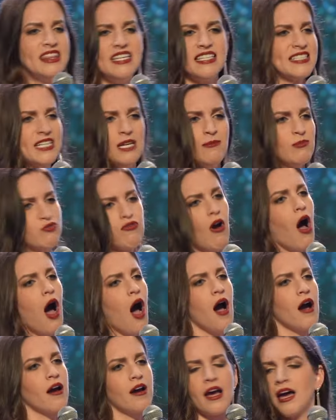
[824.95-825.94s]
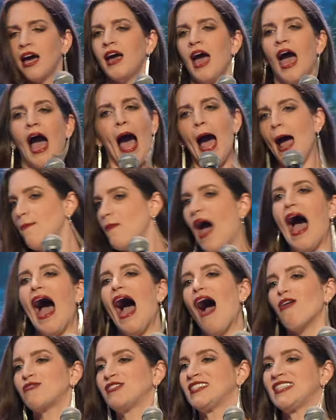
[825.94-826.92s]
This seems wrong. I'm
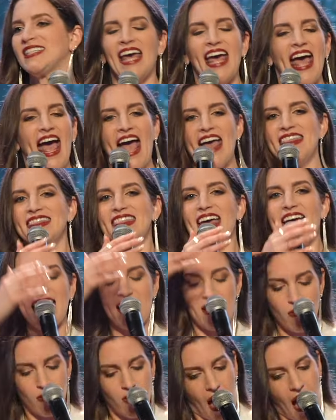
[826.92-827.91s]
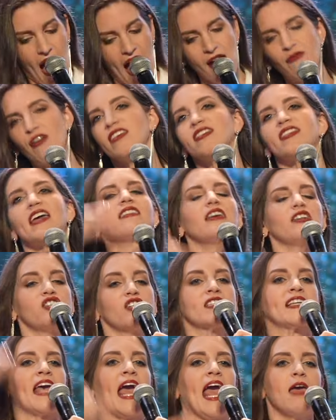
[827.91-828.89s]
out. And everything that
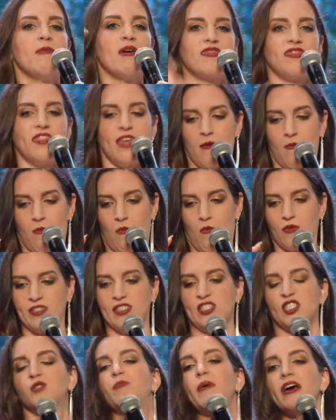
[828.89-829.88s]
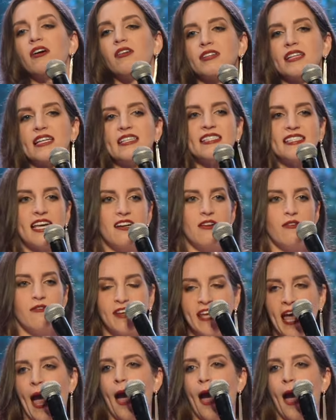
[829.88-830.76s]
just came at them was spilled instead of